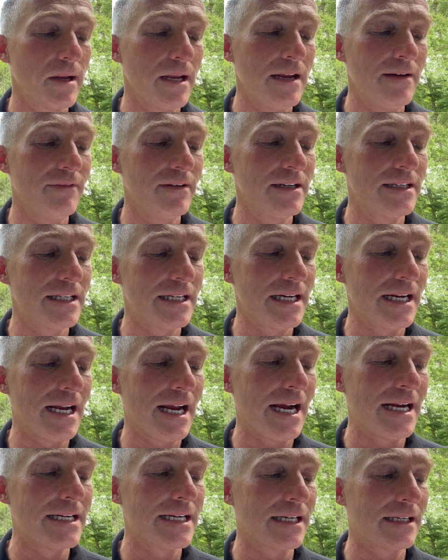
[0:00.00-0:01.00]
Even today
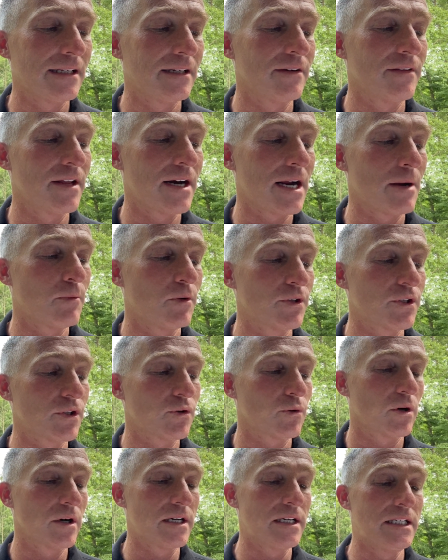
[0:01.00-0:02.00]
I declare that I will
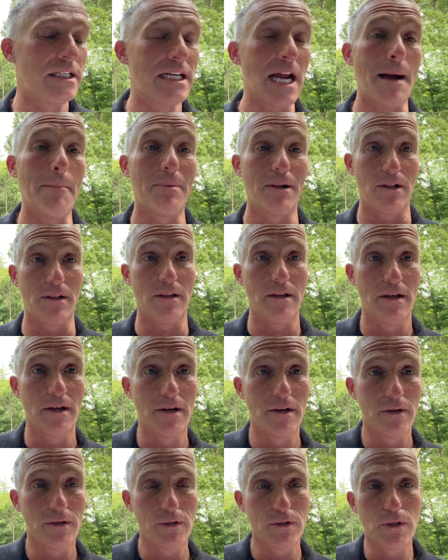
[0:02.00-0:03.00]
store double
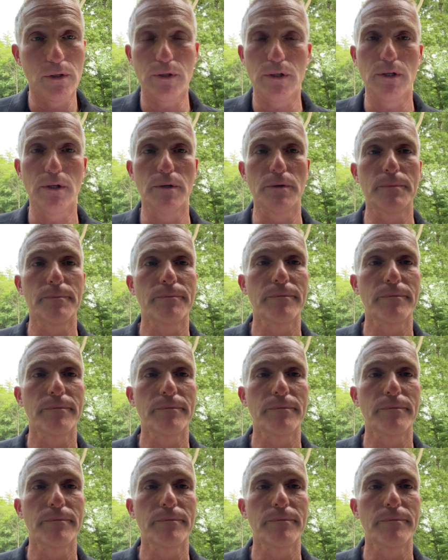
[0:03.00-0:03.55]
to you.